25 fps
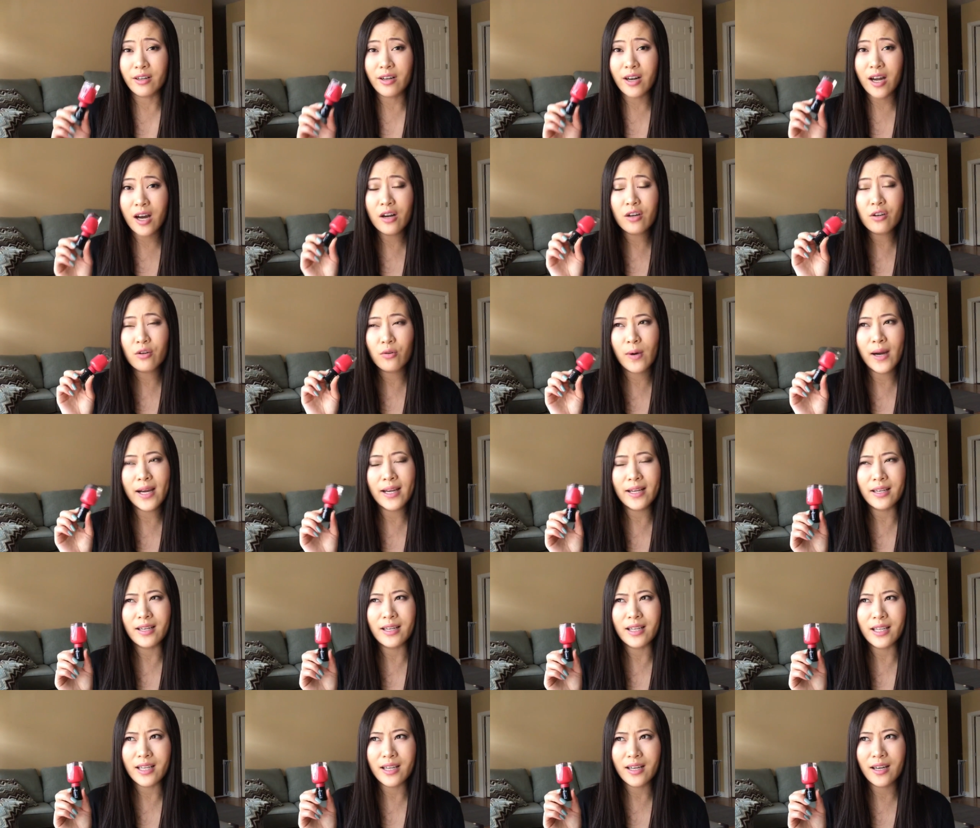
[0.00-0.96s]
Not quite
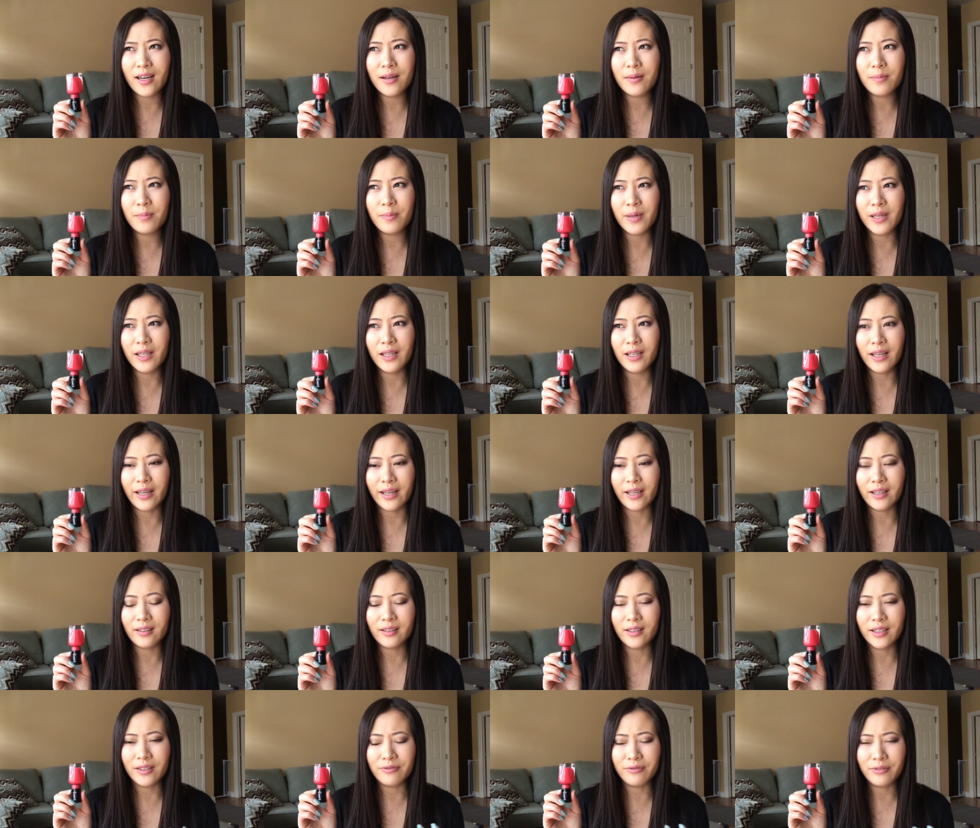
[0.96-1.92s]
neon, but like
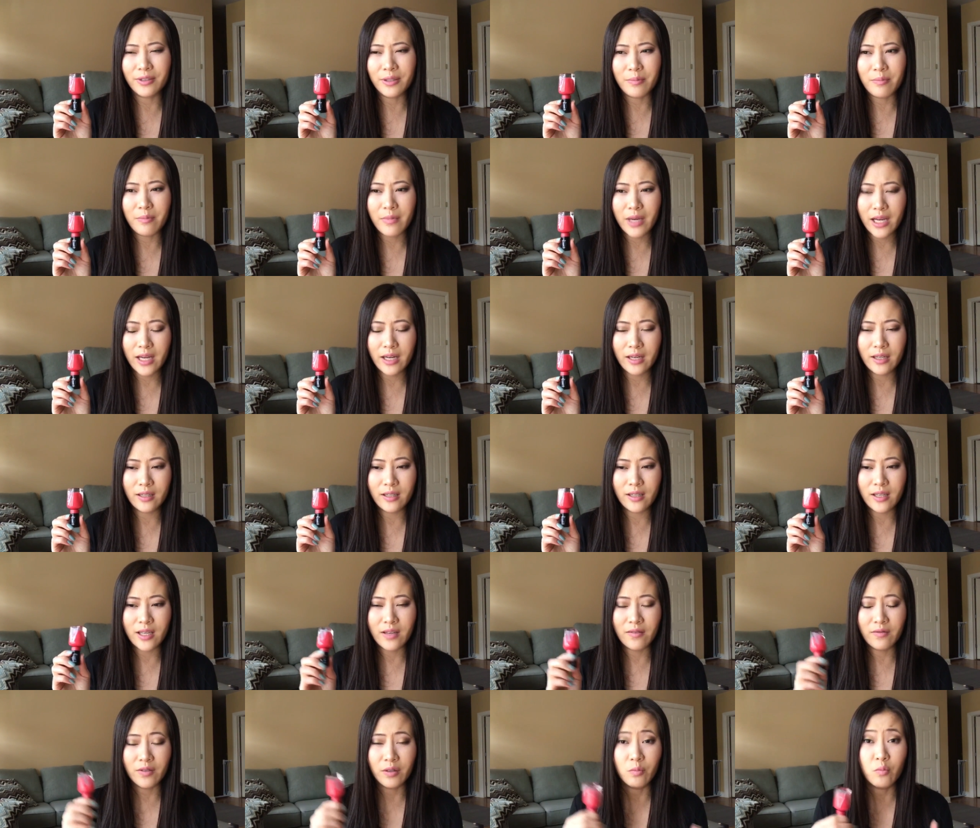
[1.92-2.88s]
it definitely made it
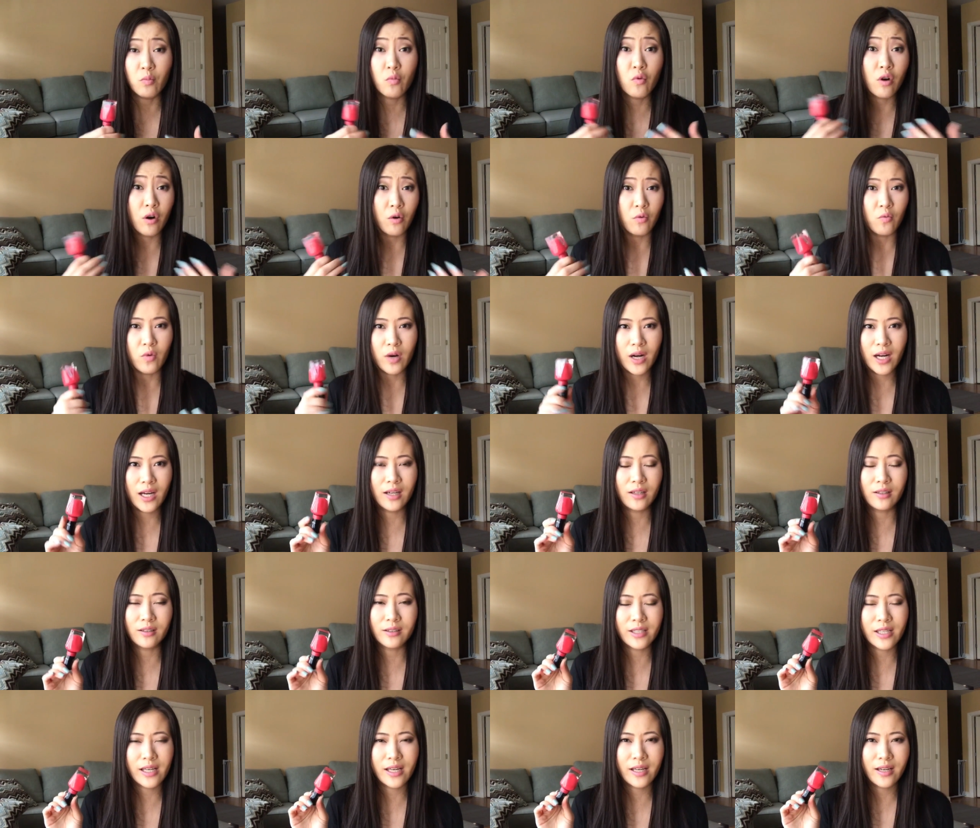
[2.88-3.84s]
even more
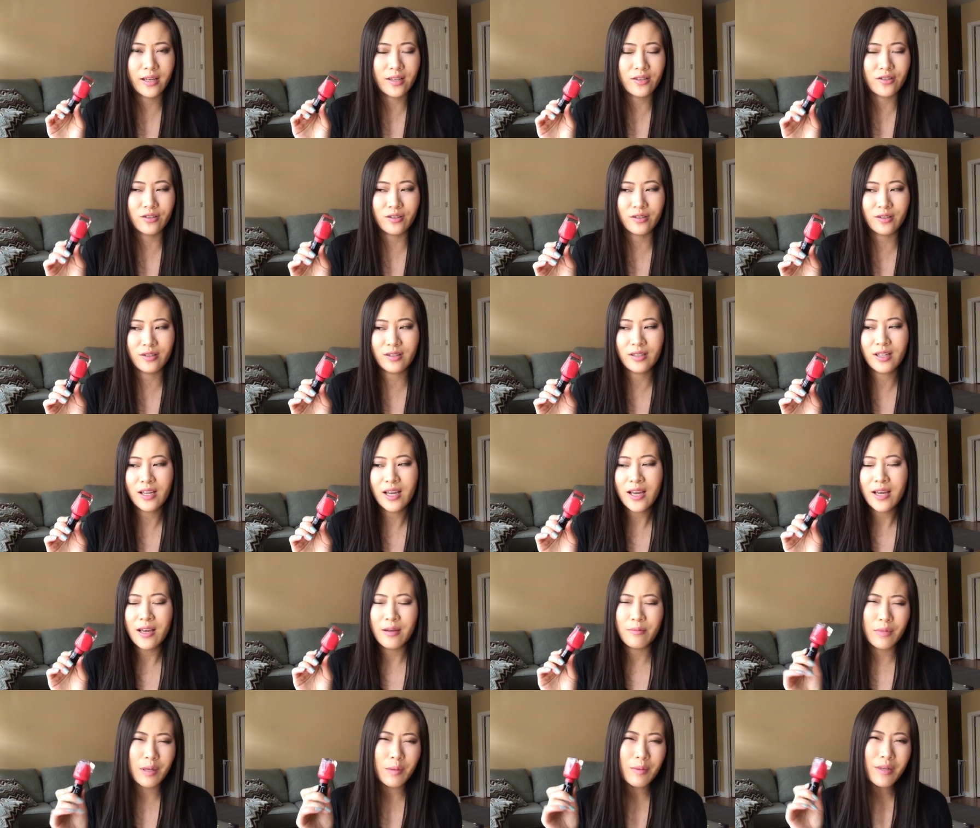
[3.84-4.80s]
wild. And I just,
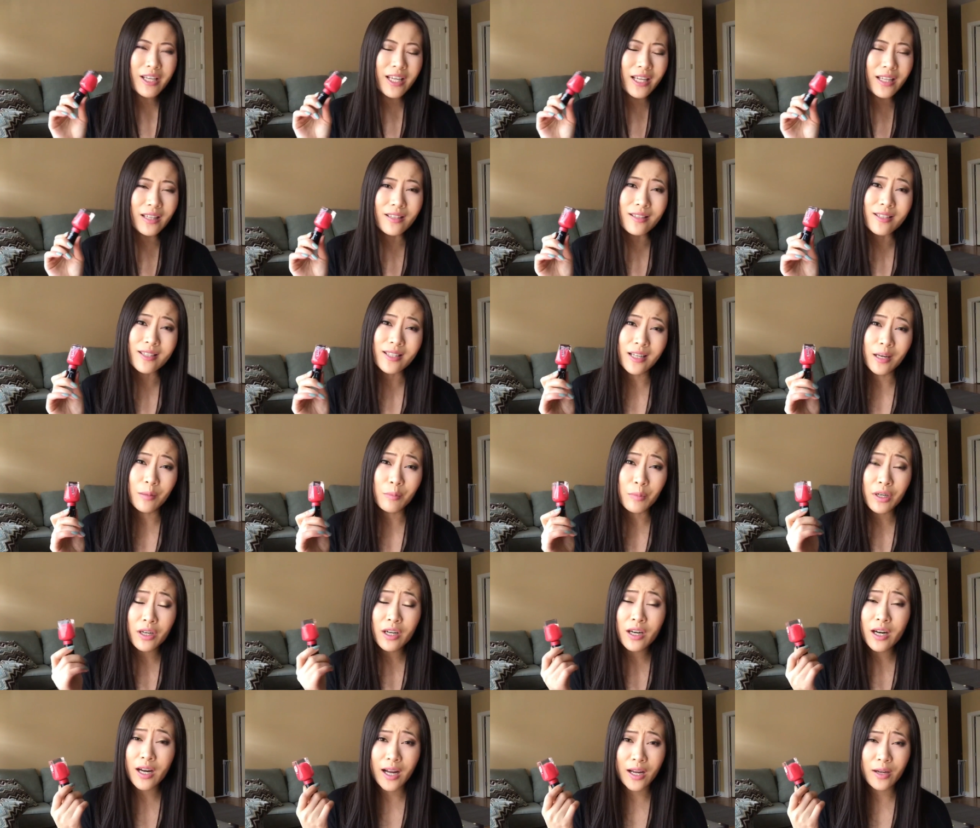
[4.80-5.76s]
maybe in the
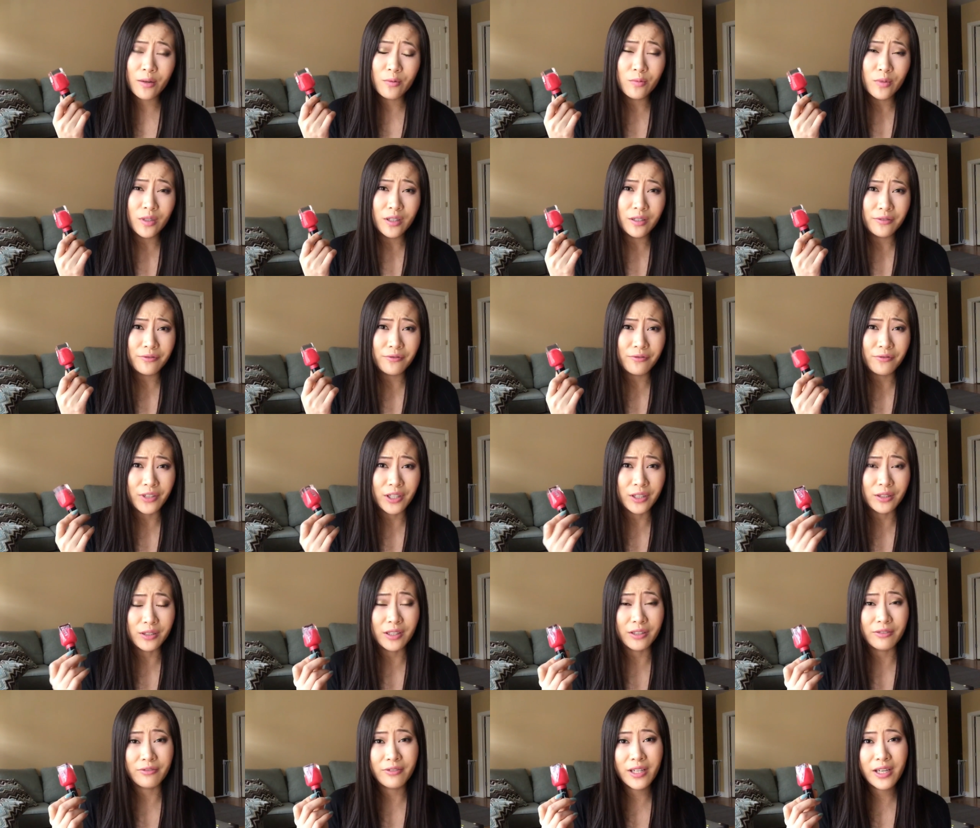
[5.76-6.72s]
summer, I would feel
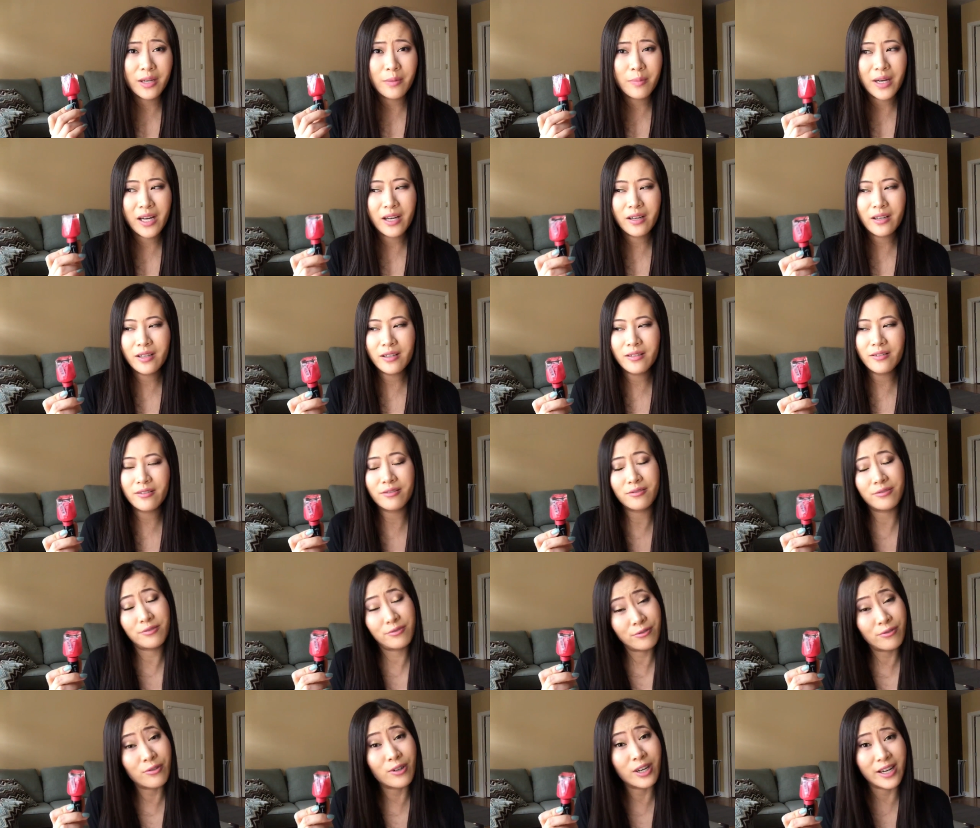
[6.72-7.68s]
different about it.
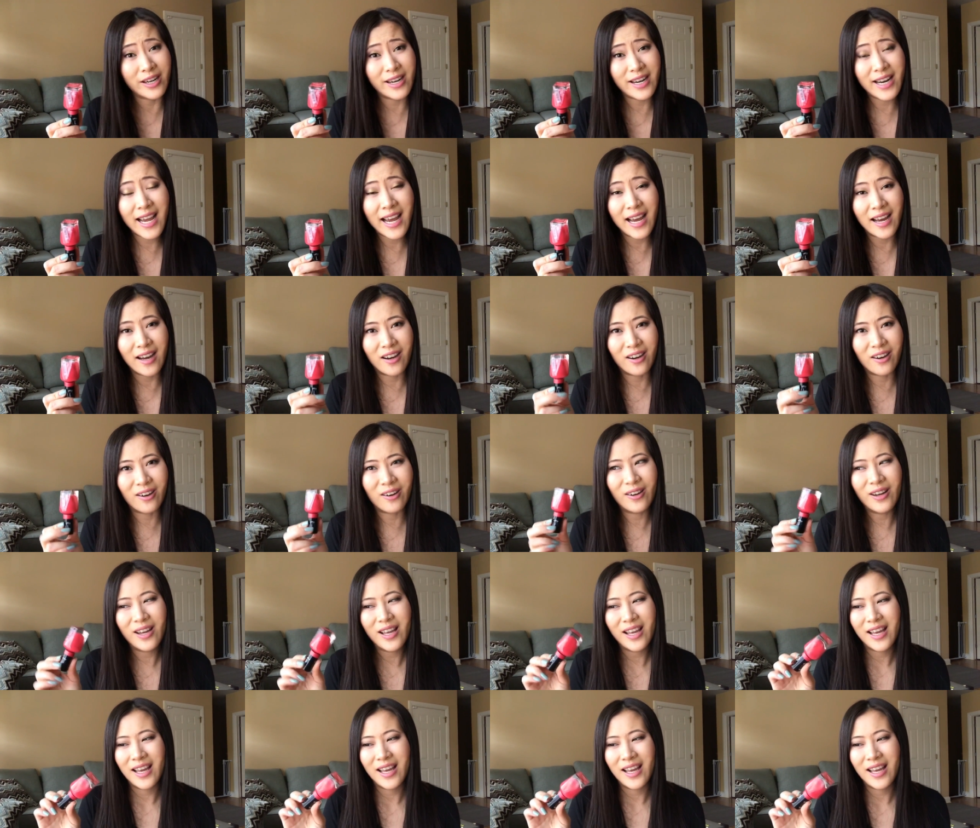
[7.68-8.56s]
For now,